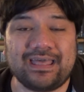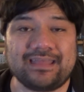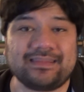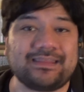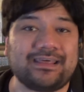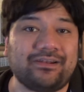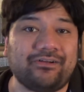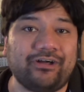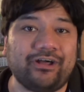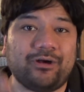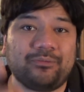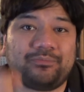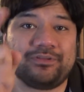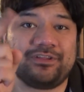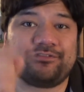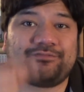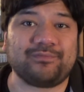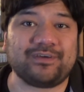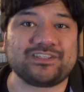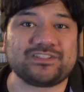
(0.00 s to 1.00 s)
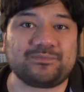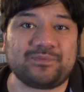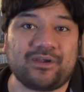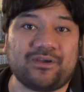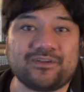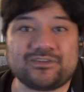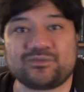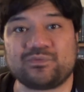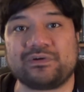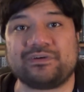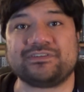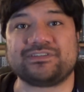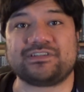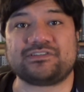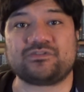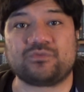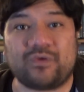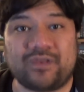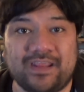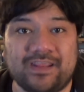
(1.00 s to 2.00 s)
That'll help lift my spirits well into
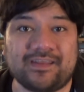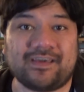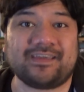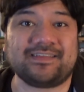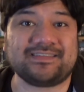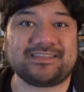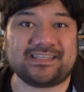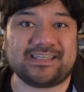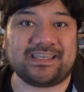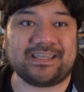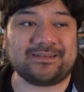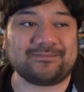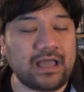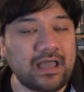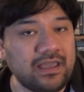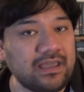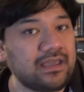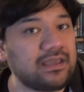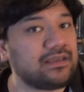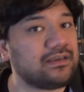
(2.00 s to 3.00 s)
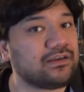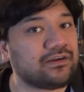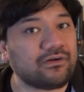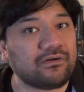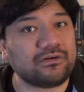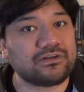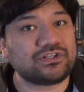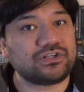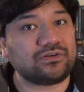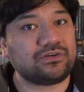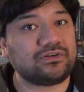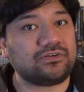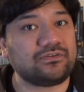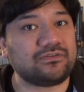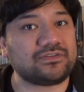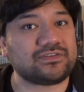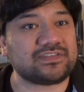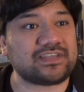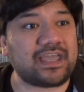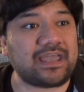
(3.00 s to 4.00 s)
twenty nineteen. I encourage you to do
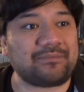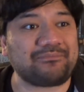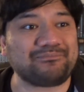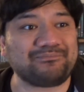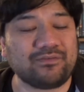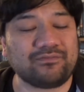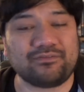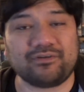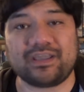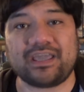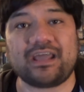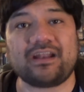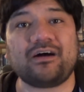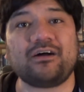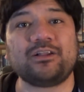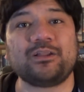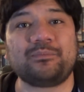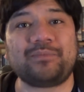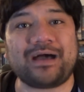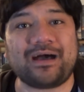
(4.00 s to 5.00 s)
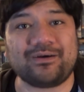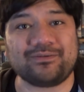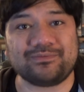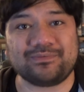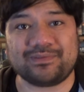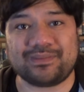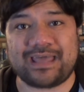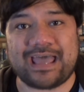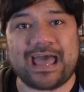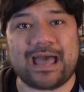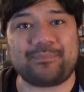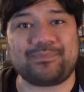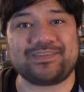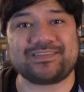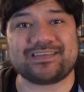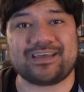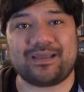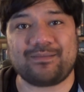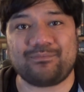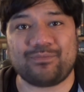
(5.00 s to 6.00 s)
the same. Forget all about the Happy
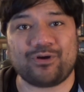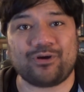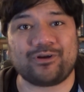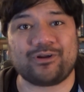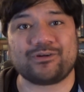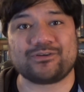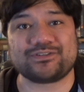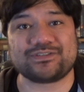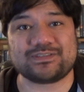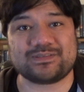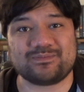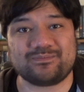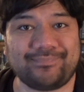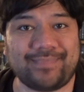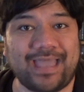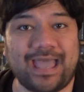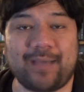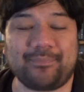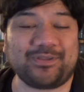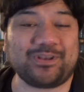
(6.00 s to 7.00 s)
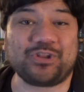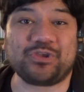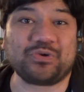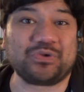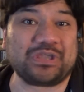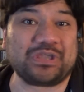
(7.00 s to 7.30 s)
Time Murders. Happy New